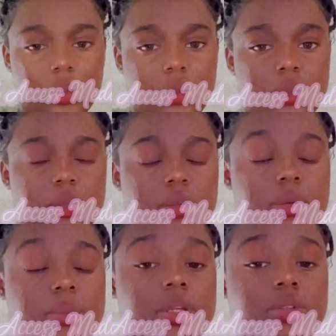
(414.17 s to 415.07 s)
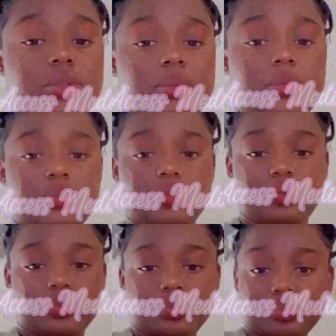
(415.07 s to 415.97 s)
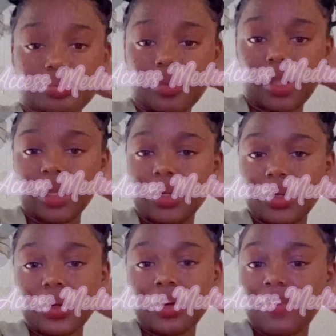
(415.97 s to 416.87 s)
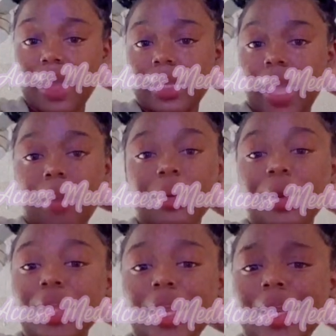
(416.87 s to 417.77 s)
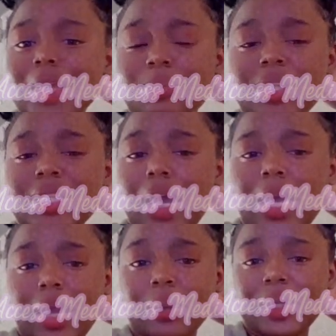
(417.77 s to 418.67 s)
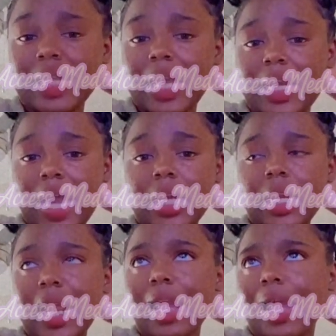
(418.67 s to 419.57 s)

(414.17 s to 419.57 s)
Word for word: Oh, I'm not tripping. The girl finally came. Girl, yes, bitch, I had with that nine o'clock.